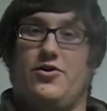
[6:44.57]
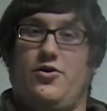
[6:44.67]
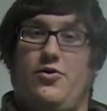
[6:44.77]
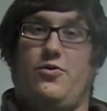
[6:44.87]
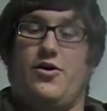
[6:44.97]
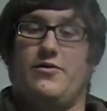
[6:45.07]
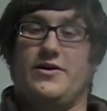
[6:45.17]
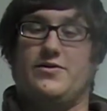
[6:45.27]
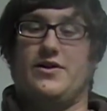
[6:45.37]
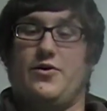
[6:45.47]
whole war
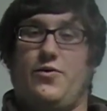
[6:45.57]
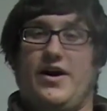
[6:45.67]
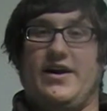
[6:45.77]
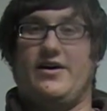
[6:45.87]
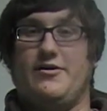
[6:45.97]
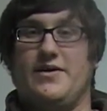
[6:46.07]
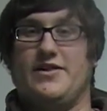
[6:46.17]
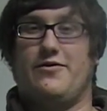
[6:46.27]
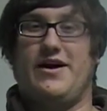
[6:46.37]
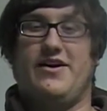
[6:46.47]
between the White Army and
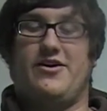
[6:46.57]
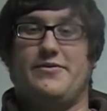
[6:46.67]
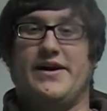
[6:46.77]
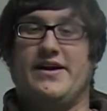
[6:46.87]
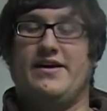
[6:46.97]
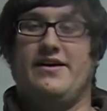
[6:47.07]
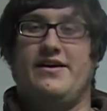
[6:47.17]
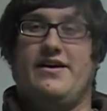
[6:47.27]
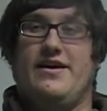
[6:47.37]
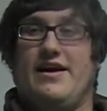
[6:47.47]
the Red Army,
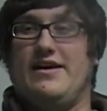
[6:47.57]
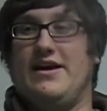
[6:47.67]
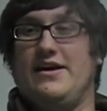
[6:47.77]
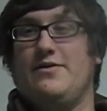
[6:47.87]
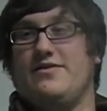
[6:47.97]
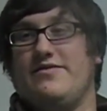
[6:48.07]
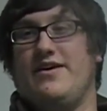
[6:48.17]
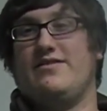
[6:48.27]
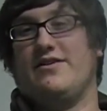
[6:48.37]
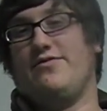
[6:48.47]
and he was
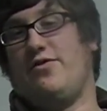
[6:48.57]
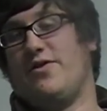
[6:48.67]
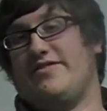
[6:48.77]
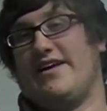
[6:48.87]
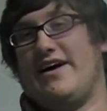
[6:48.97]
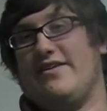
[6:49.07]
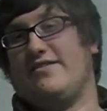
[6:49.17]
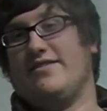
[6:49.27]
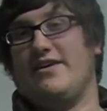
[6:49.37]
eventually forced out.